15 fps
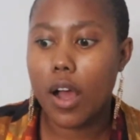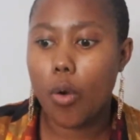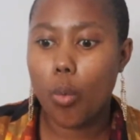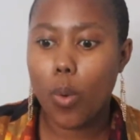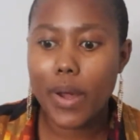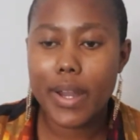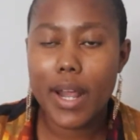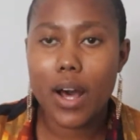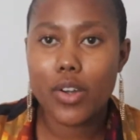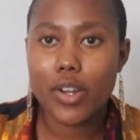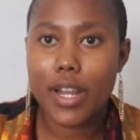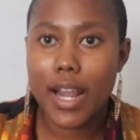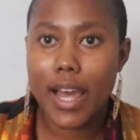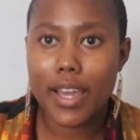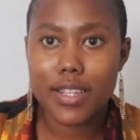What
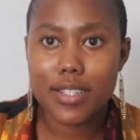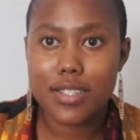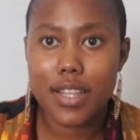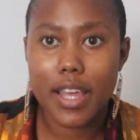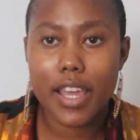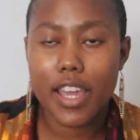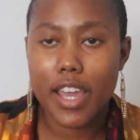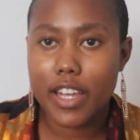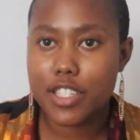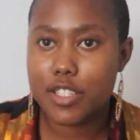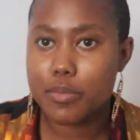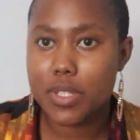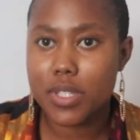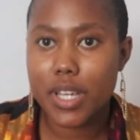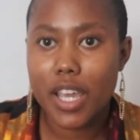I'd like is the
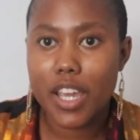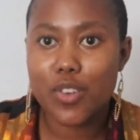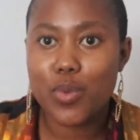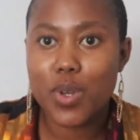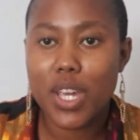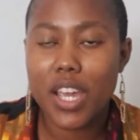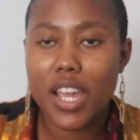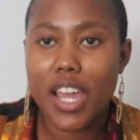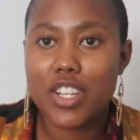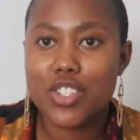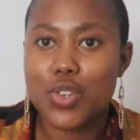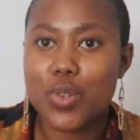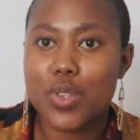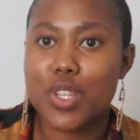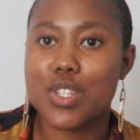engagement. Can we
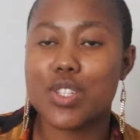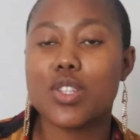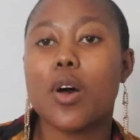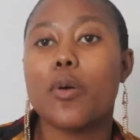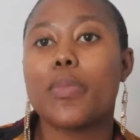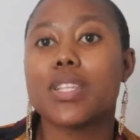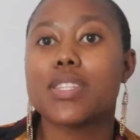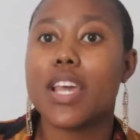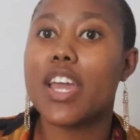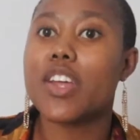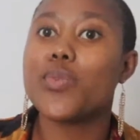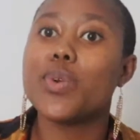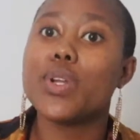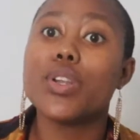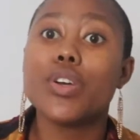engage on these topics?
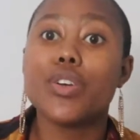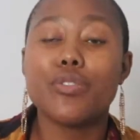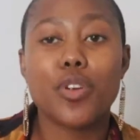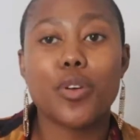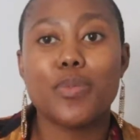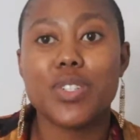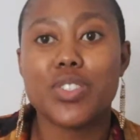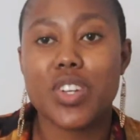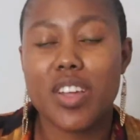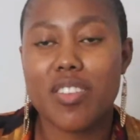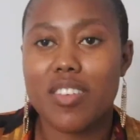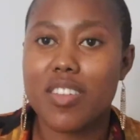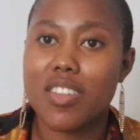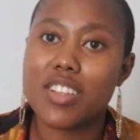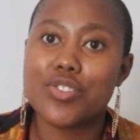Can we learn from each
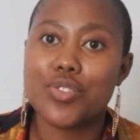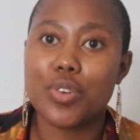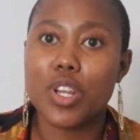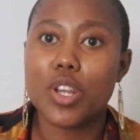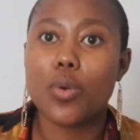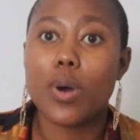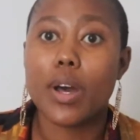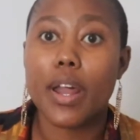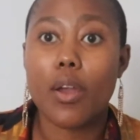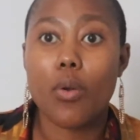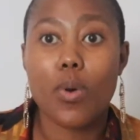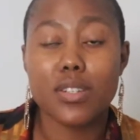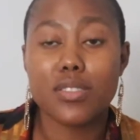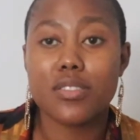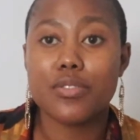other? That's really what I
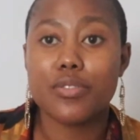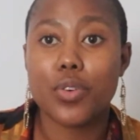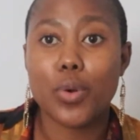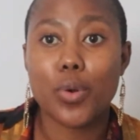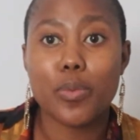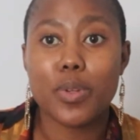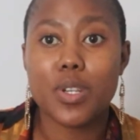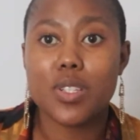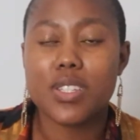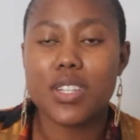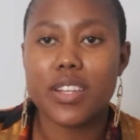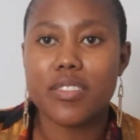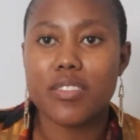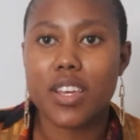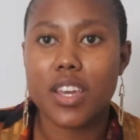want for community
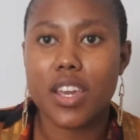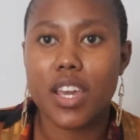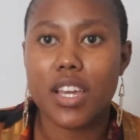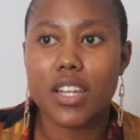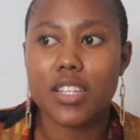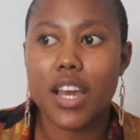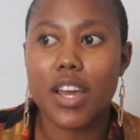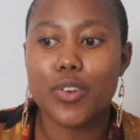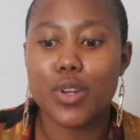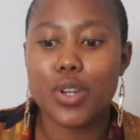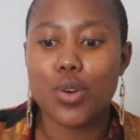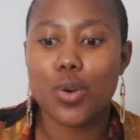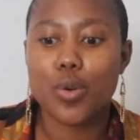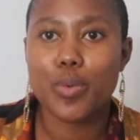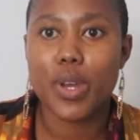living, and I really
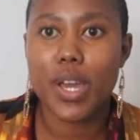hope